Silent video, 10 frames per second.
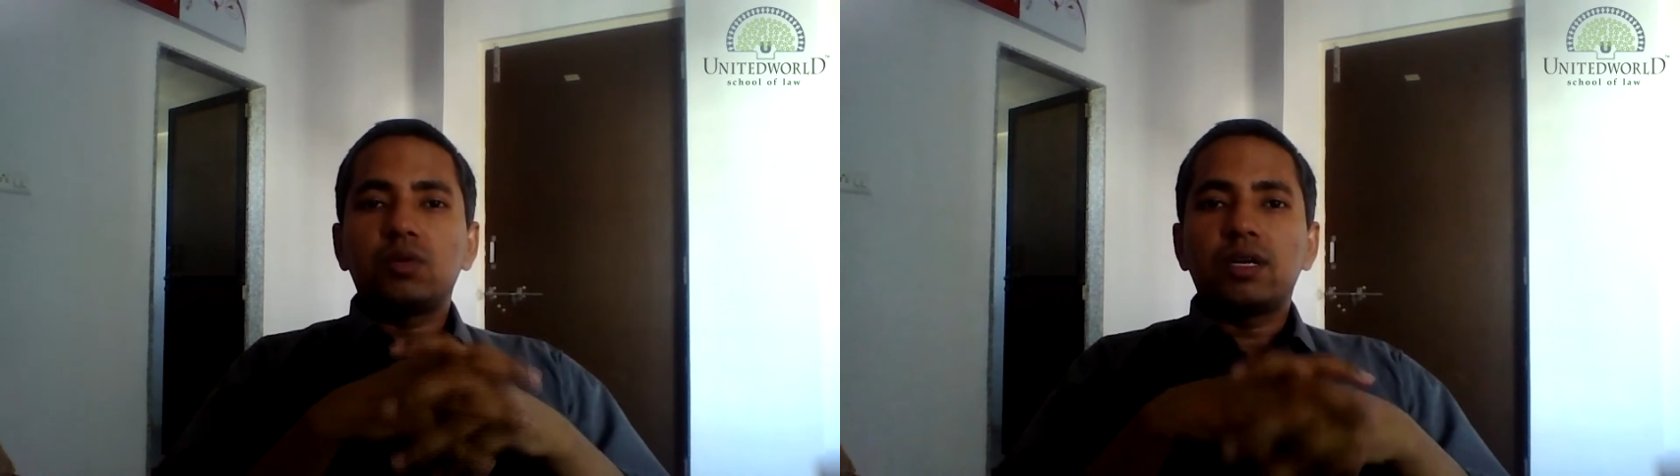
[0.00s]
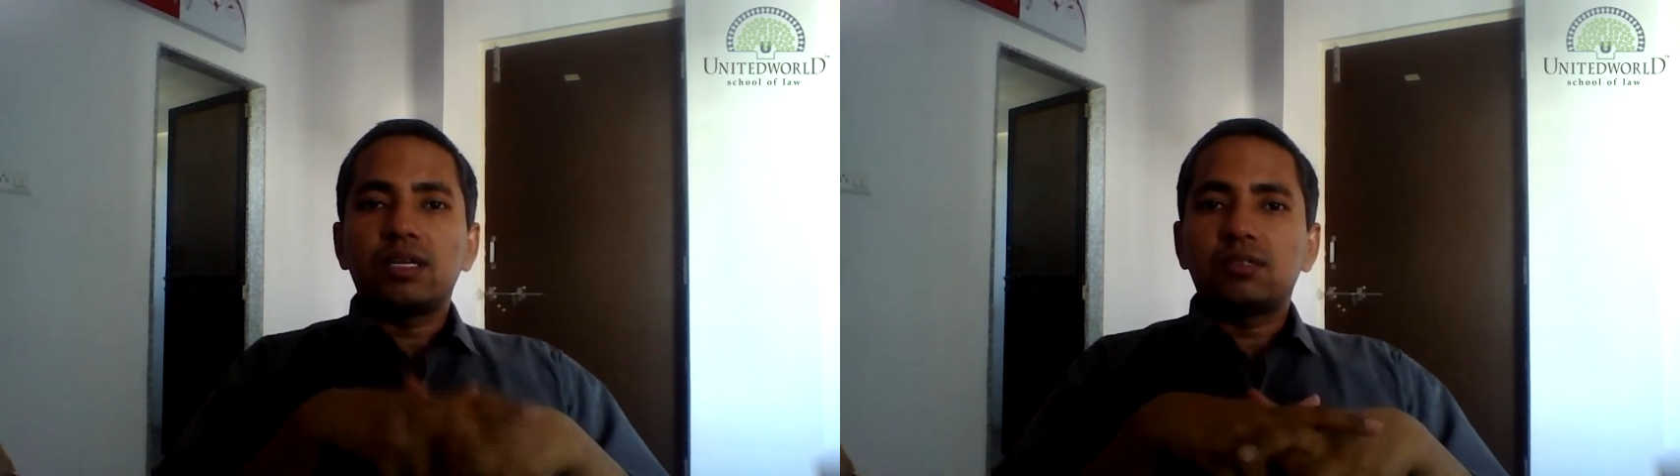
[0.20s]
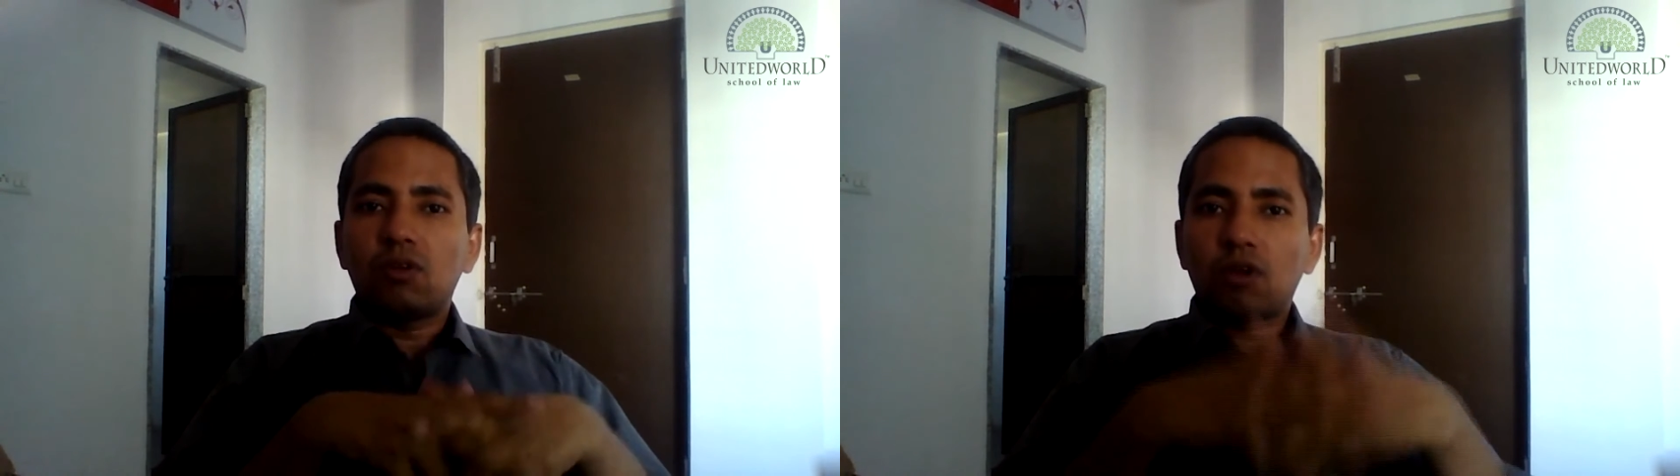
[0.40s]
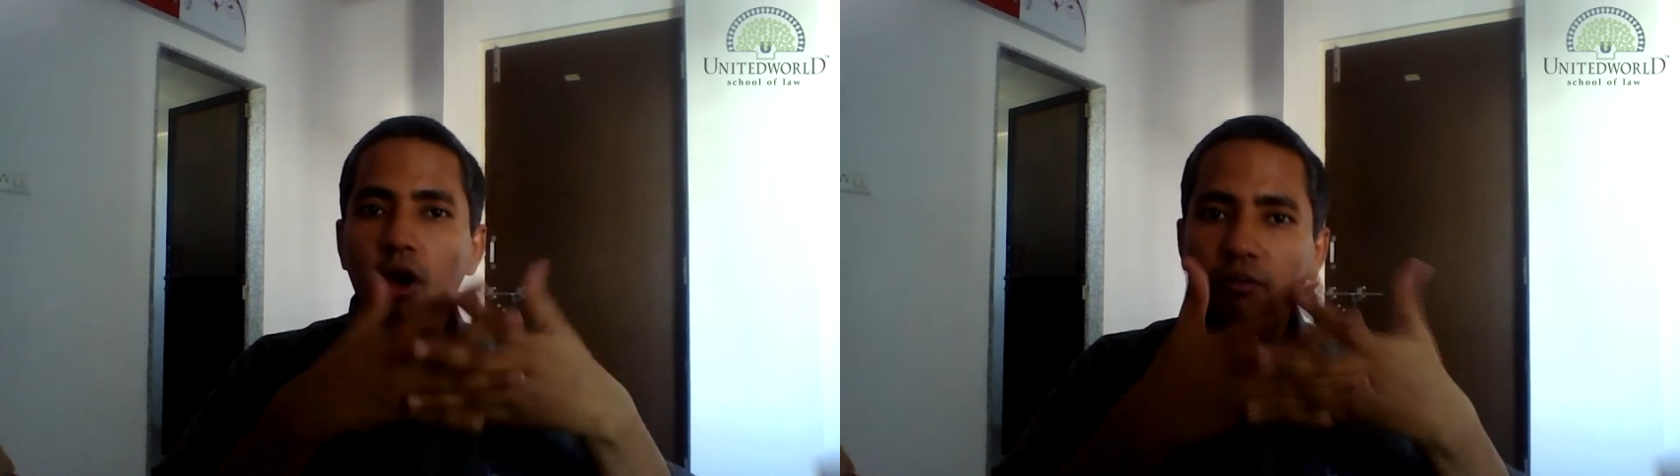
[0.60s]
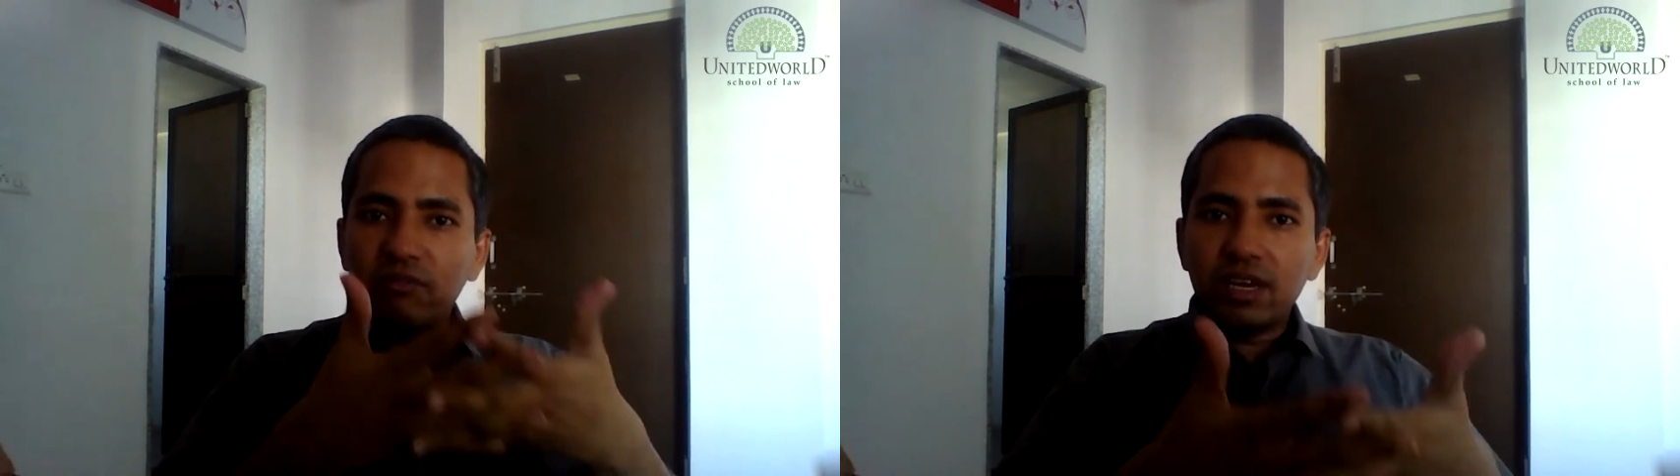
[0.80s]
it is not
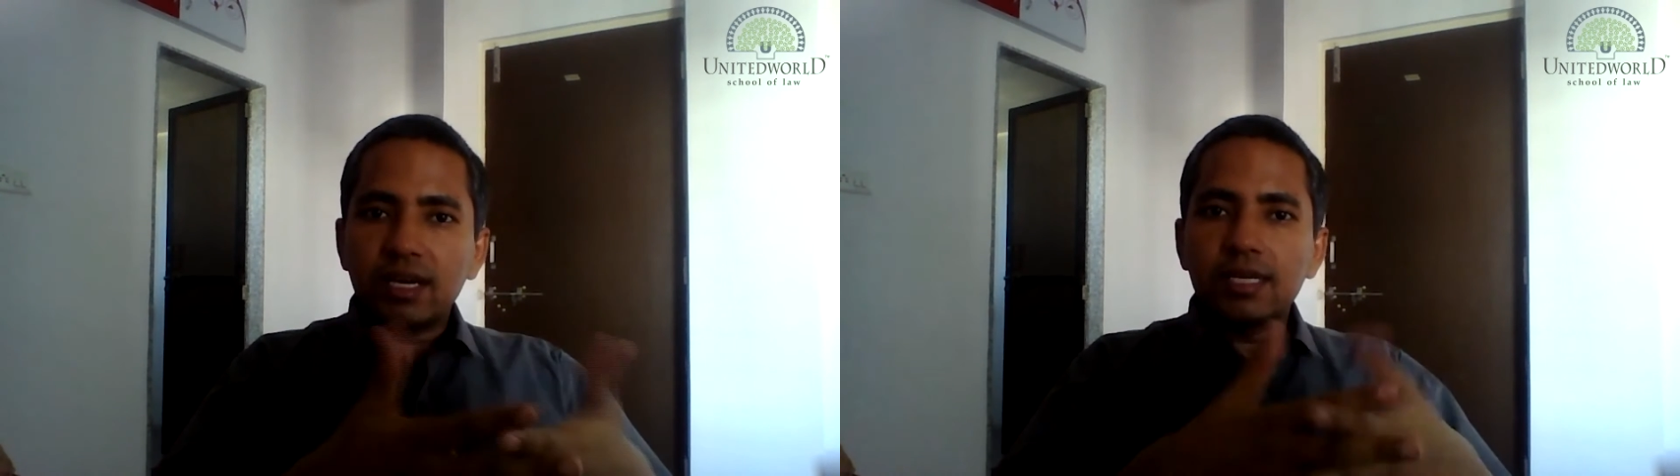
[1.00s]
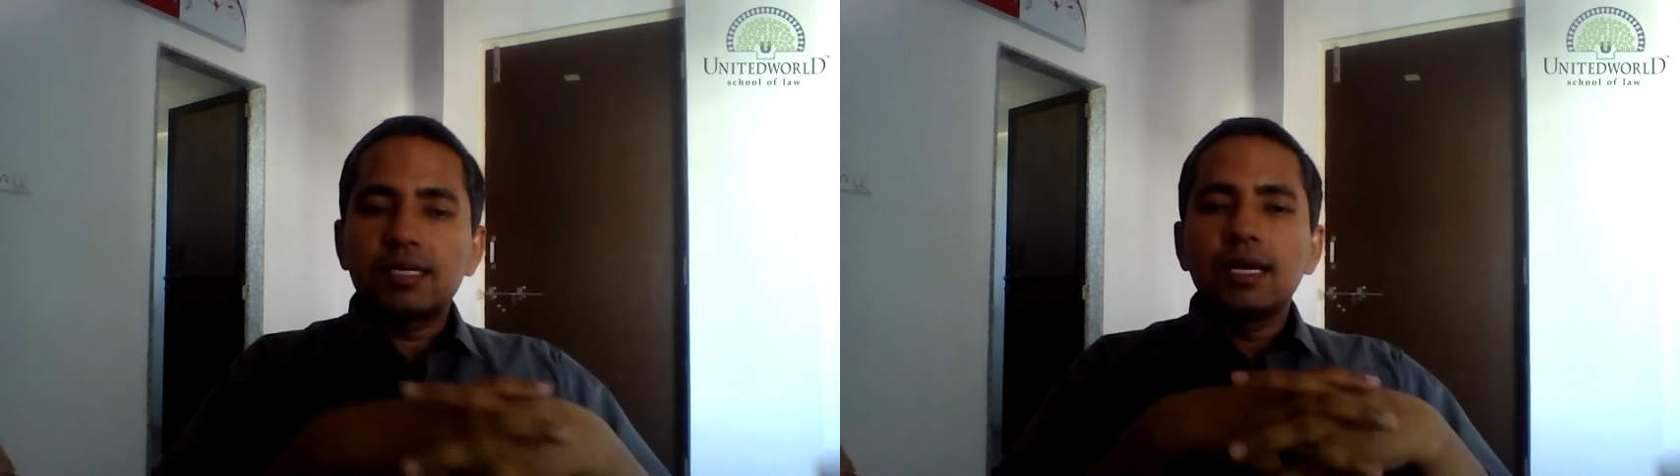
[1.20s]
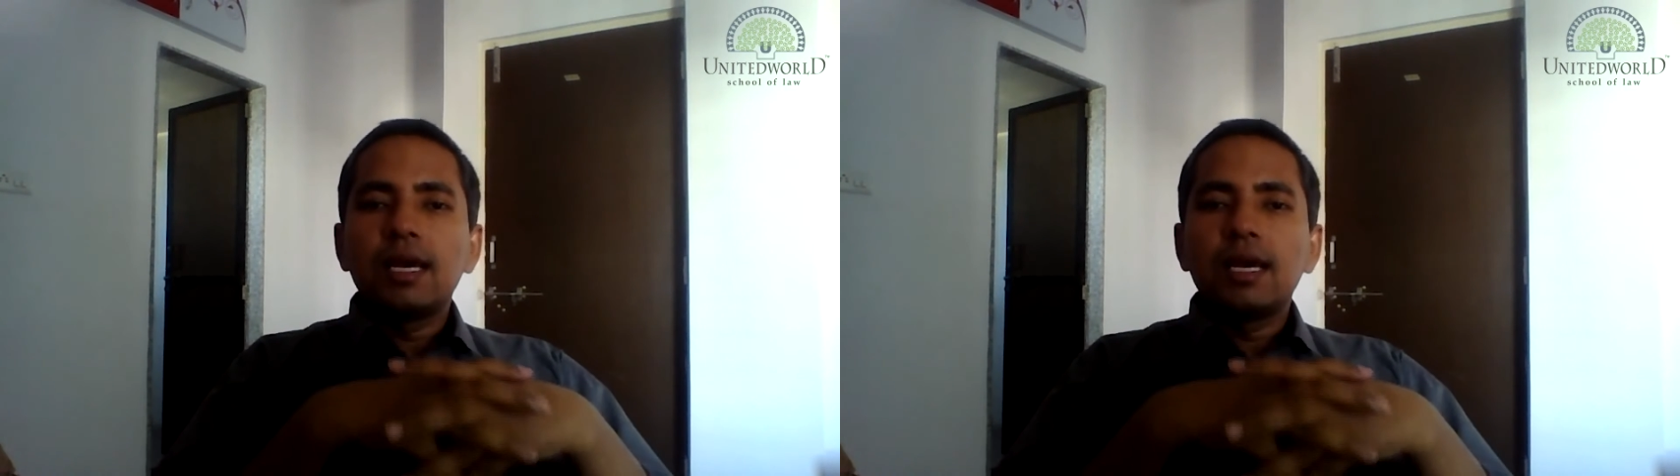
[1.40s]
obvious,